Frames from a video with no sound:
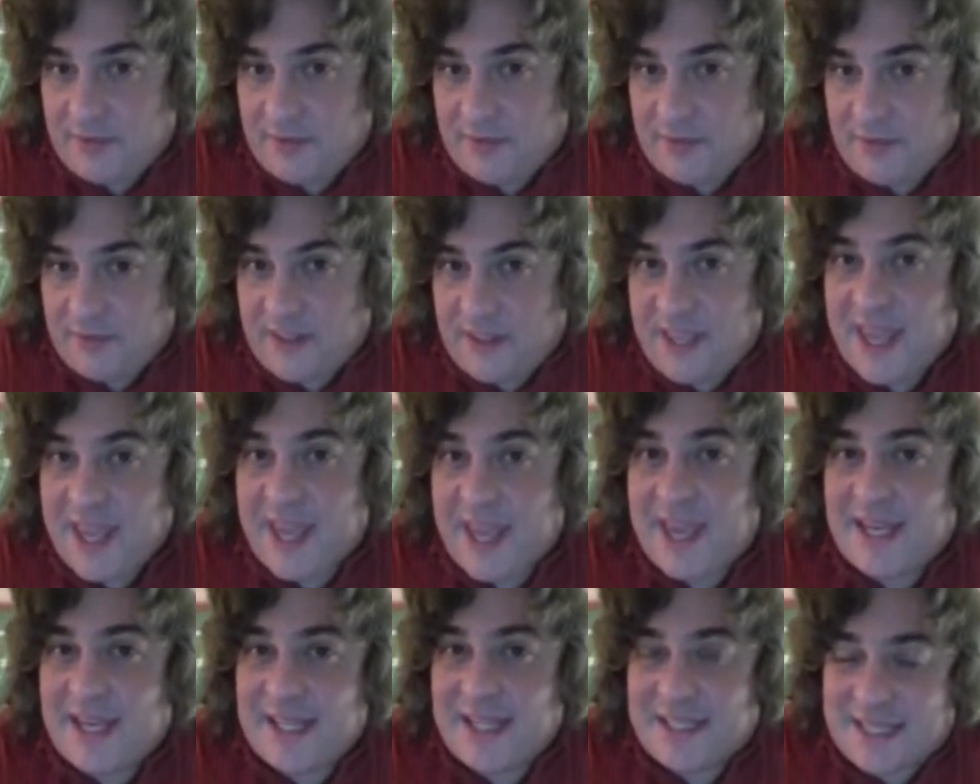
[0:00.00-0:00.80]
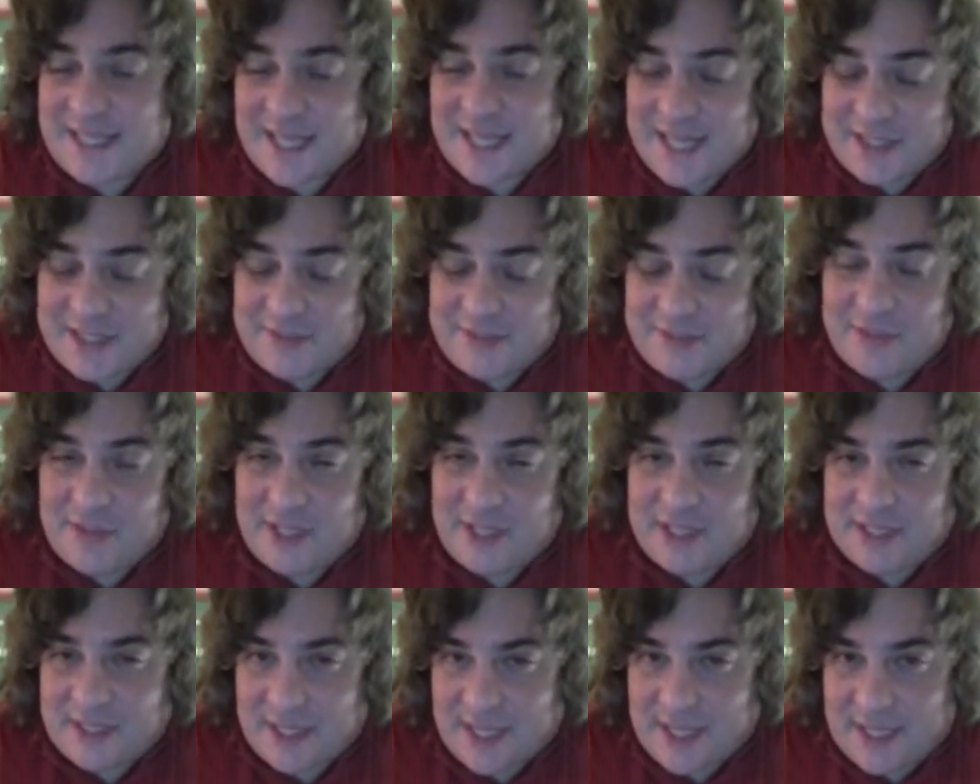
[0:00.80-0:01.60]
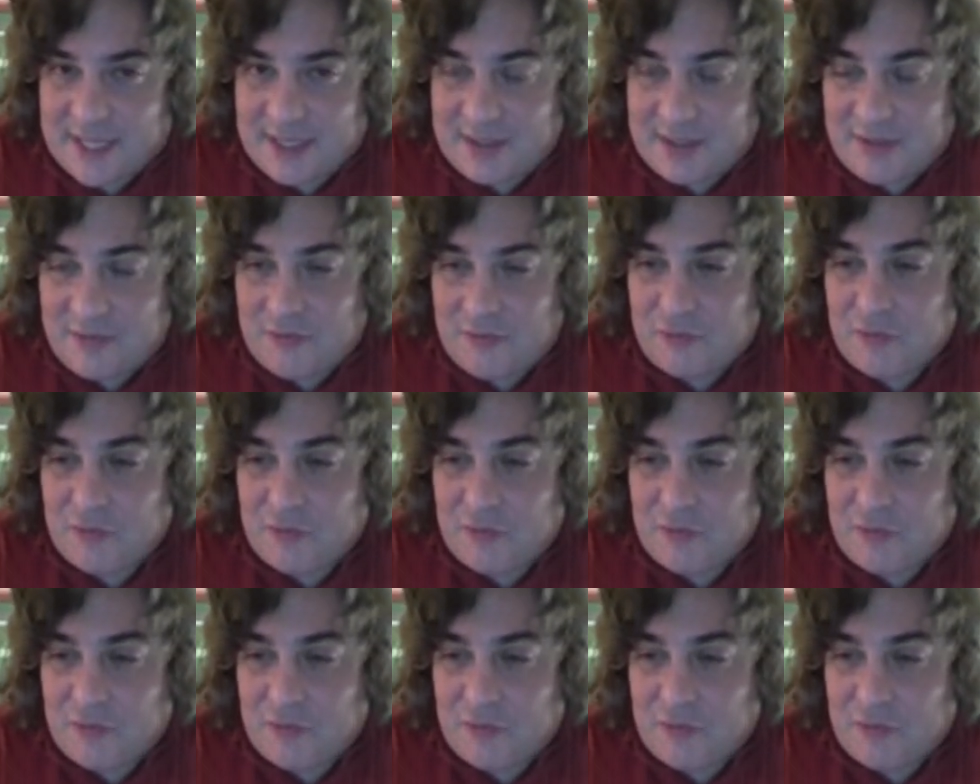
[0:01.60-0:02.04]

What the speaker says: Yeah, kind of like that.